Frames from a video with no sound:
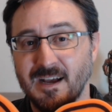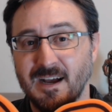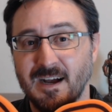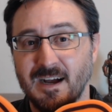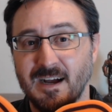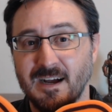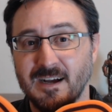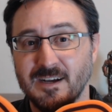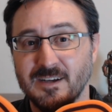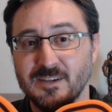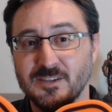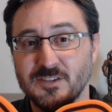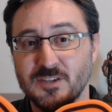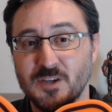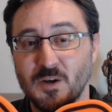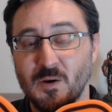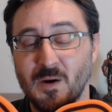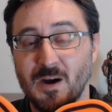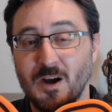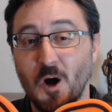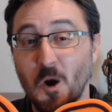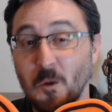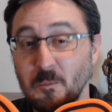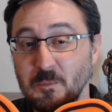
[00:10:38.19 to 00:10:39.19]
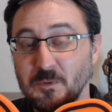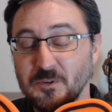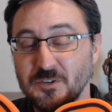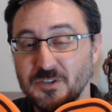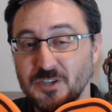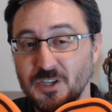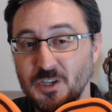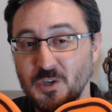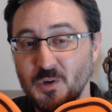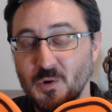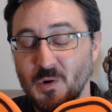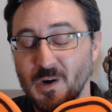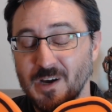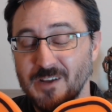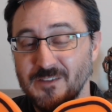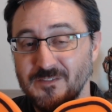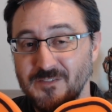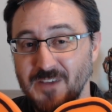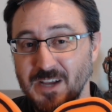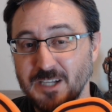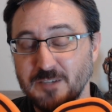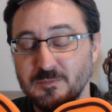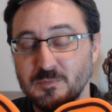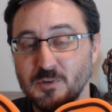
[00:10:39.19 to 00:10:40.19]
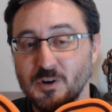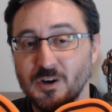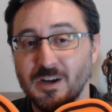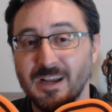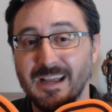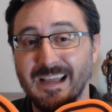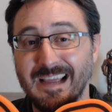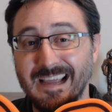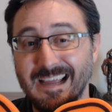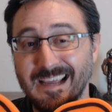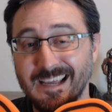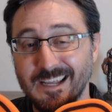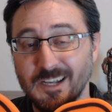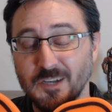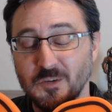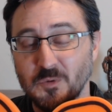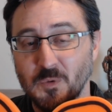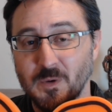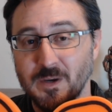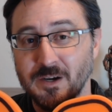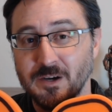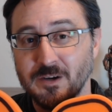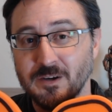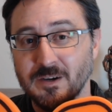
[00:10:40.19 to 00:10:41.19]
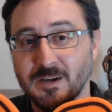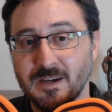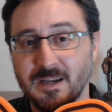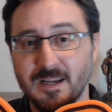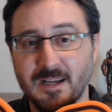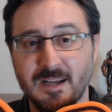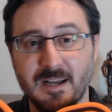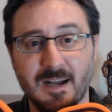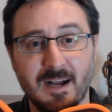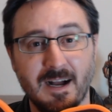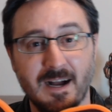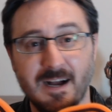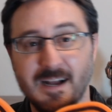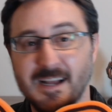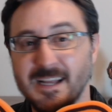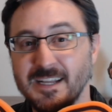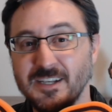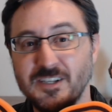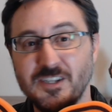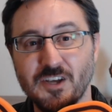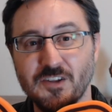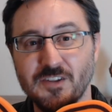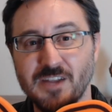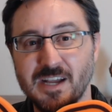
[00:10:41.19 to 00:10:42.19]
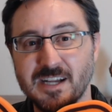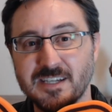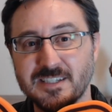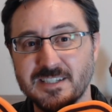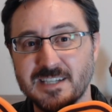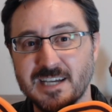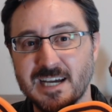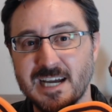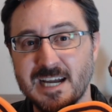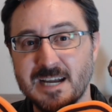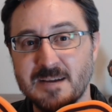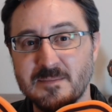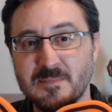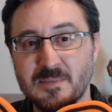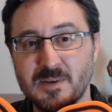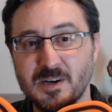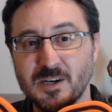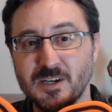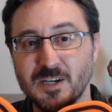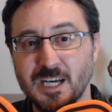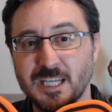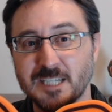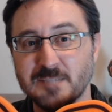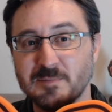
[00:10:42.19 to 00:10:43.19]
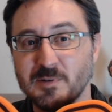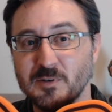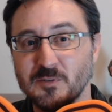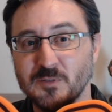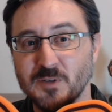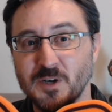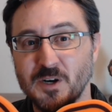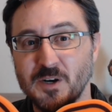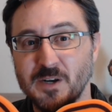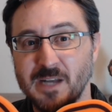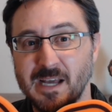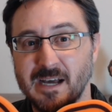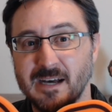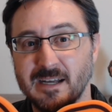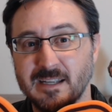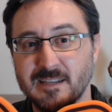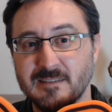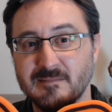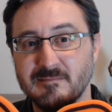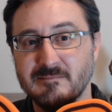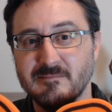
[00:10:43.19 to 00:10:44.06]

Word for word: Uh, so I hope to see you on Facebook and Twitter. Uh, until next time, Cosmic Road out.